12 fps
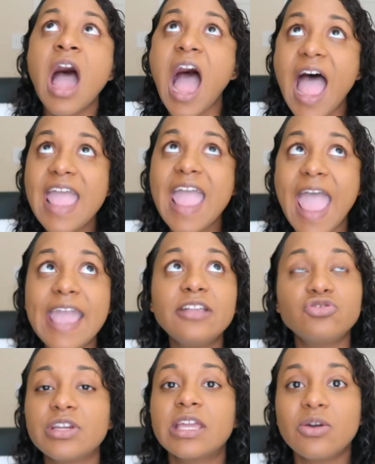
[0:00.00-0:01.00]
I
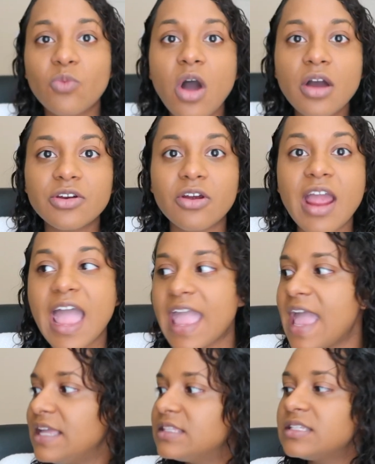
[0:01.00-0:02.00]
hate drinking water. I
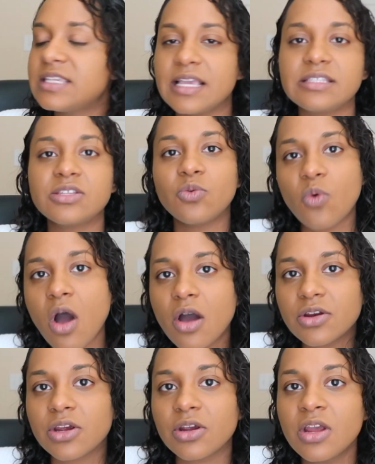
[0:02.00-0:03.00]
hate the taste of
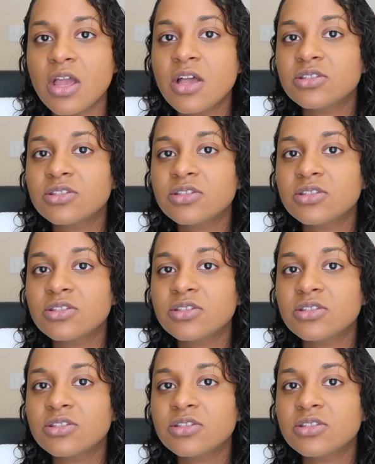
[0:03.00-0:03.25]
water.